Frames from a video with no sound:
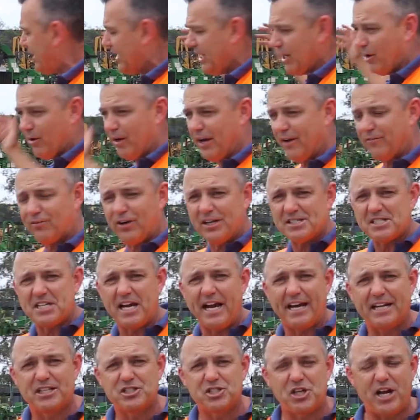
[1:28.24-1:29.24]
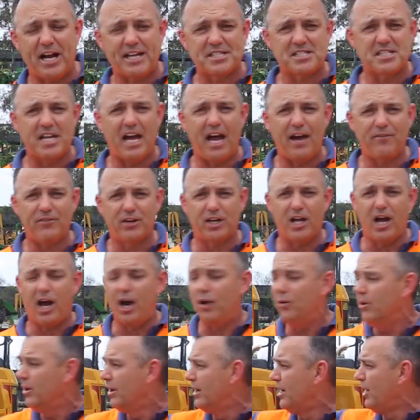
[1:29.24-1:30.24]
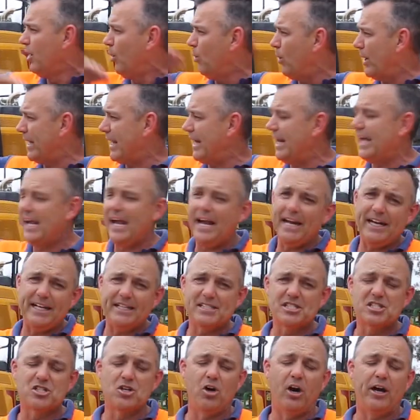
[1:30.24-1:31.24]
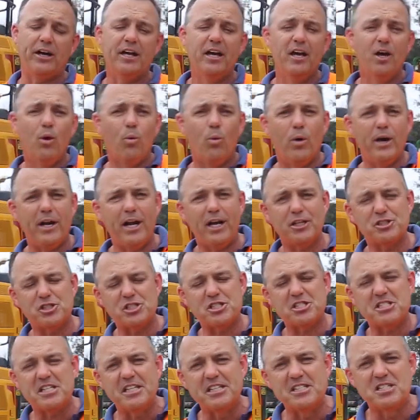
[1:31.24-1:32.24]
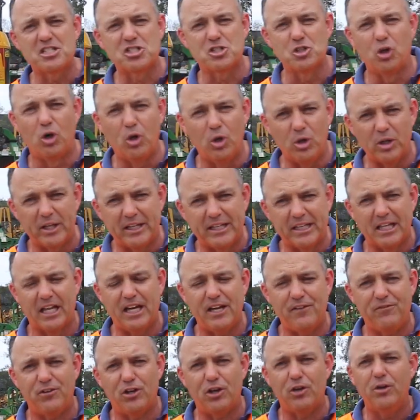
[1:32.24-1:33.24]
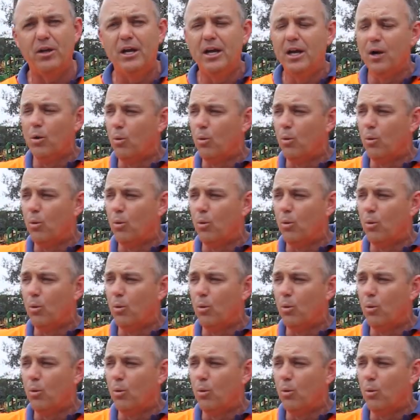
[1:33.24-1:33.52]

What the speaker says: here and everyone's had a chance to have a go, we're going to head inside. We don't just install and leave you.